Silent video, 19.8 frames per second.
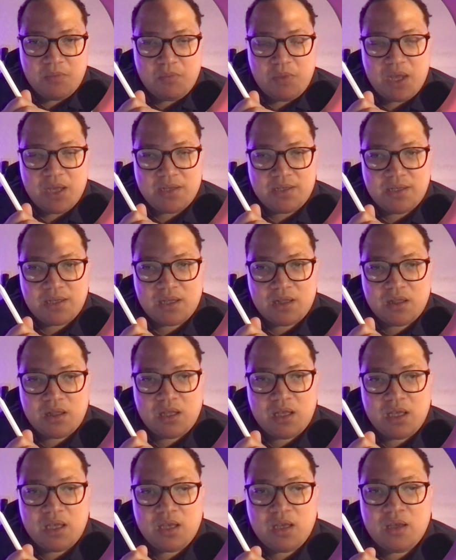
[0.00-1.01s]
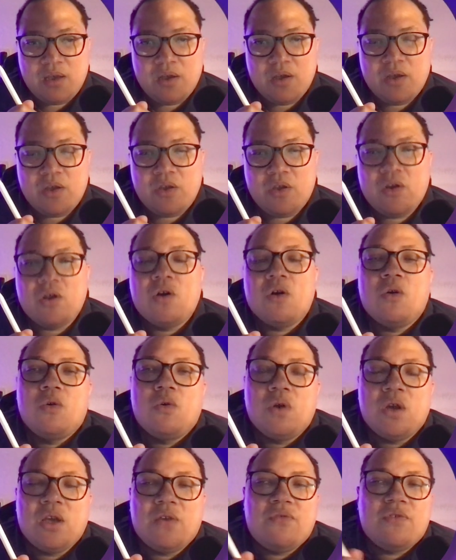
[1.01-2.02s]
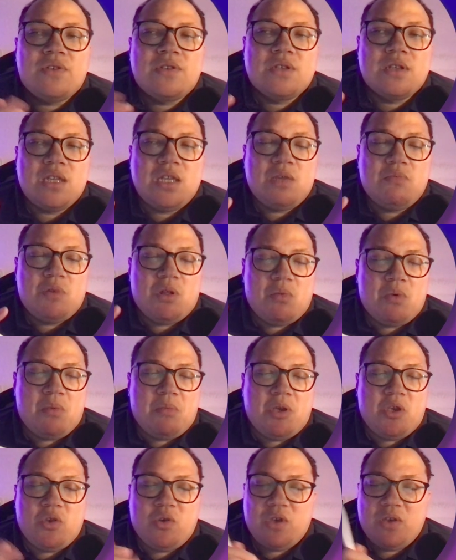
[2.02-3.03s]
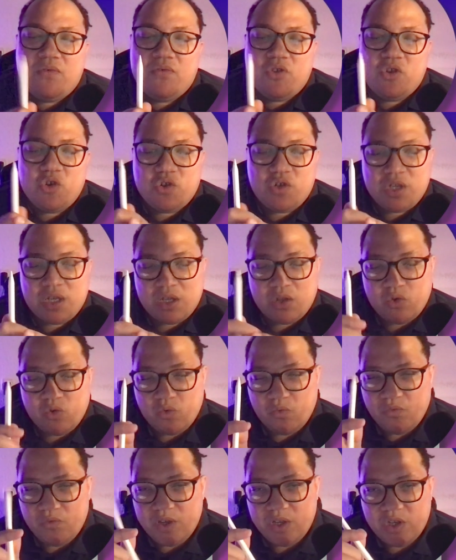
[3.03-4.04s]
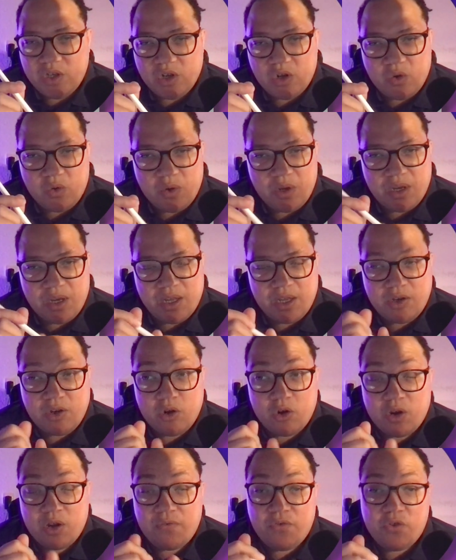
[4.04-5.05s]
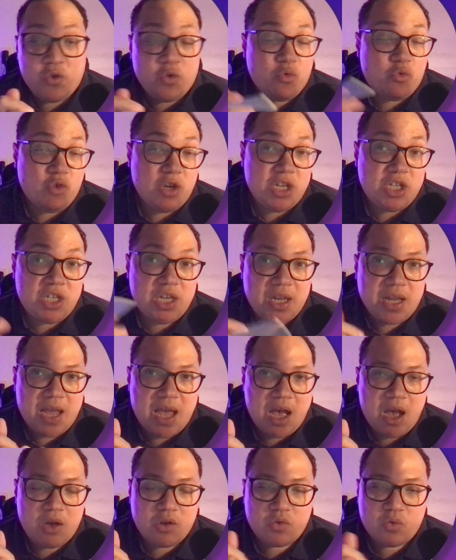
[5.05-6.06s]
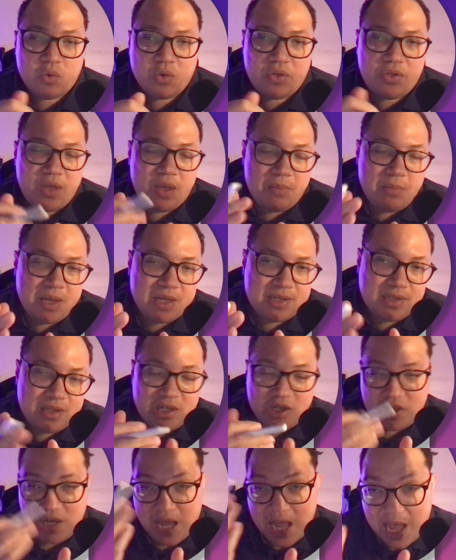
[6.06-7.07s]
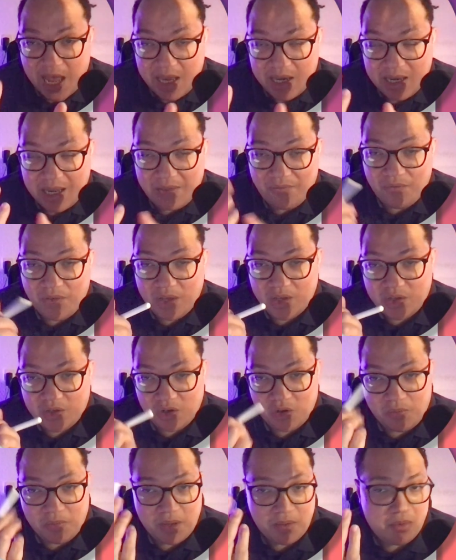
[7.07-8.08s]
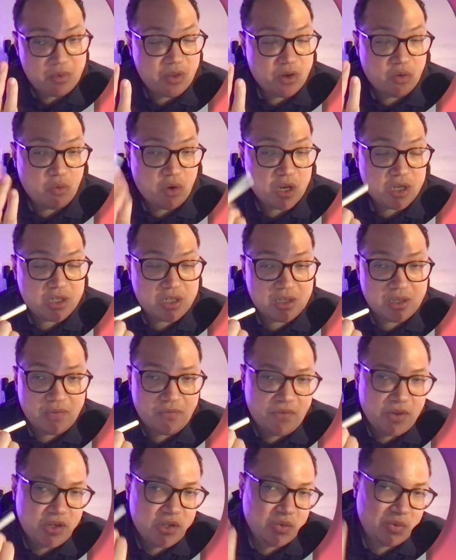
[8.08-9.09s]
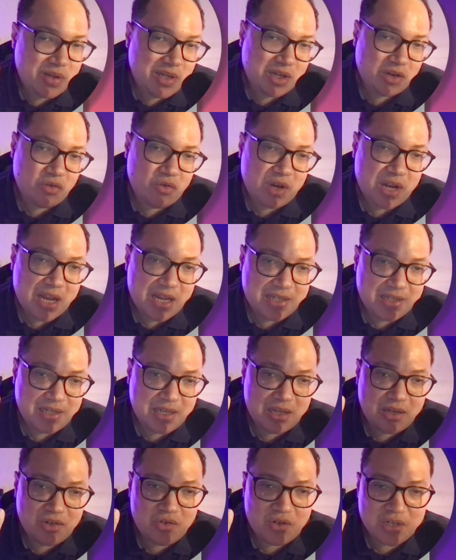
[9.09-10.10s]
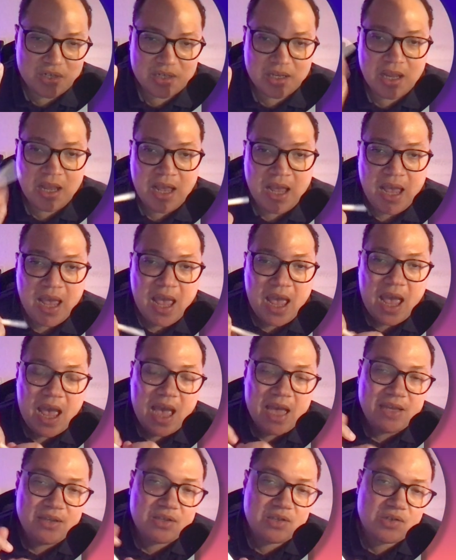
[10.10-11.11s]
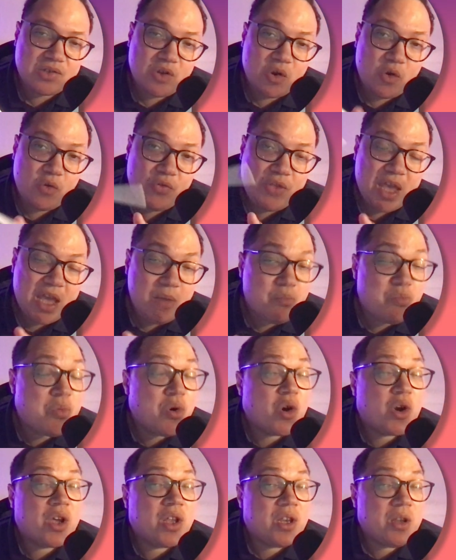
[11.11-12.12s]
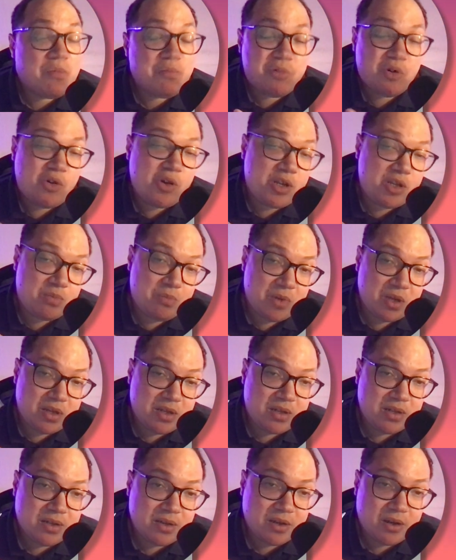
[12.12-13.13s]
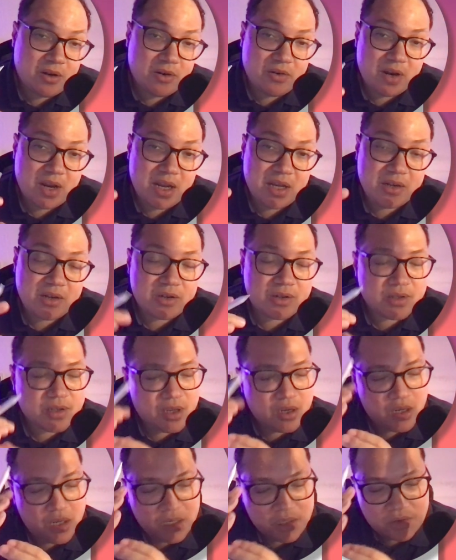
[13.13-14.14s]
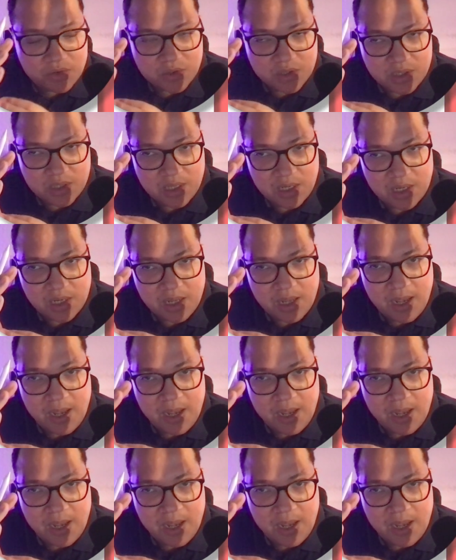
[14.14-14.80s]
basically, if it's an email, maybe you even using a Loom video in it, or if you're reaching out with a message and a video, maybe they're watching the video and it creates interest, and so they book an appointment, all right, because they're interested